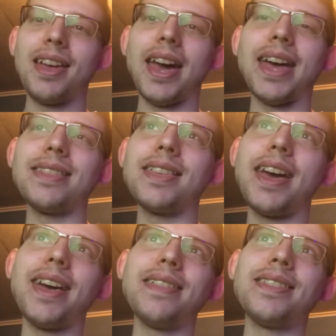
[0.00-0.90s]
and
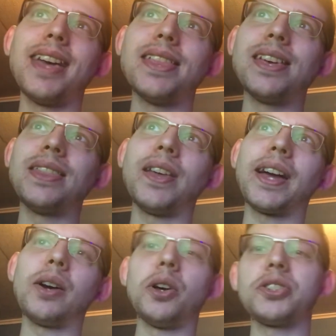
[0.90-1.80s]
then like
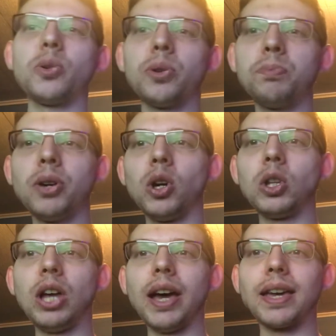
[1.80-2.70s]
I also would
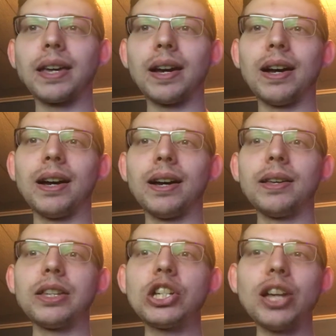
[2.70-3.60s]
build like
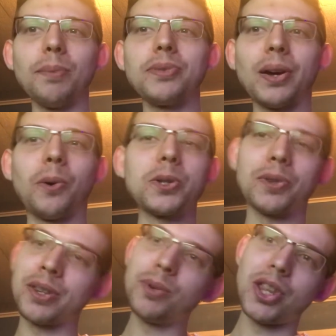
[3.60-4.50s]
ships. I always
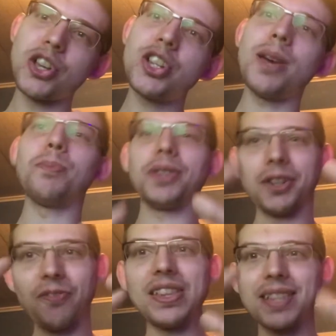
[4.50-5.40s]
wanted to build a ship with the
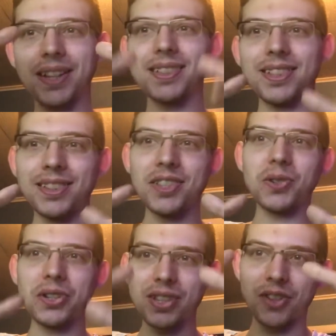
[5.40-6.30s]
physics in the
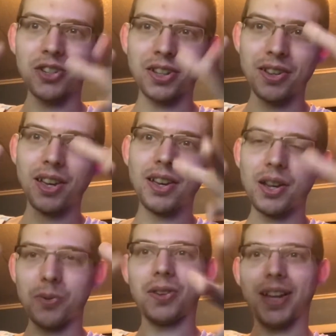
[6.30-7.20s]
source engine,
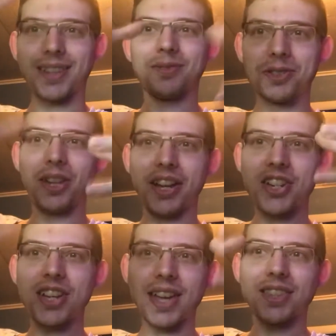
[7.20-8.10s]
where like would like
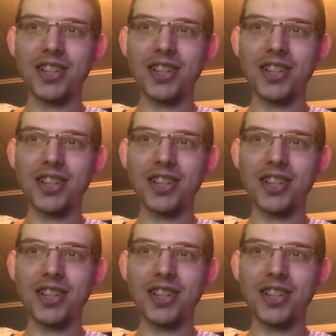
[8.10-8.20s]
shake the